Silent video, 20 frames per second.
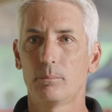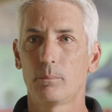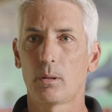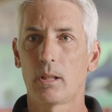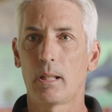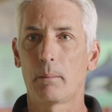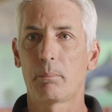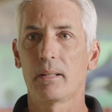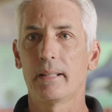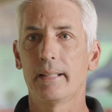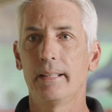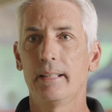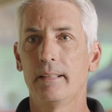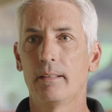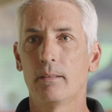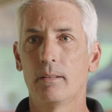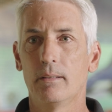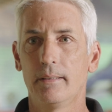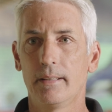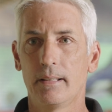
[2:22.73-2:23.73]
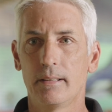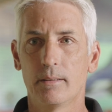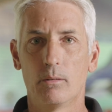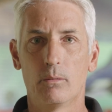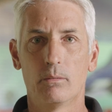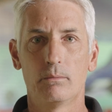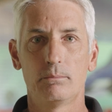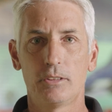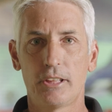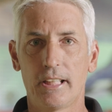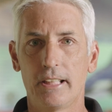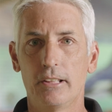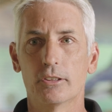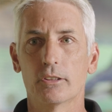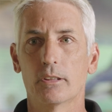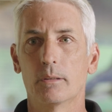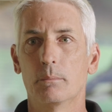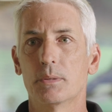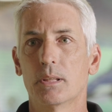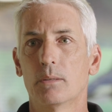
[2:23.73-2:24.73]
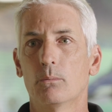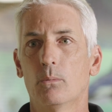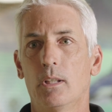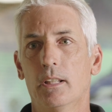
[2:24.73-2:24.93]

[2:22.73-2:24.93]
properly in the change rooms and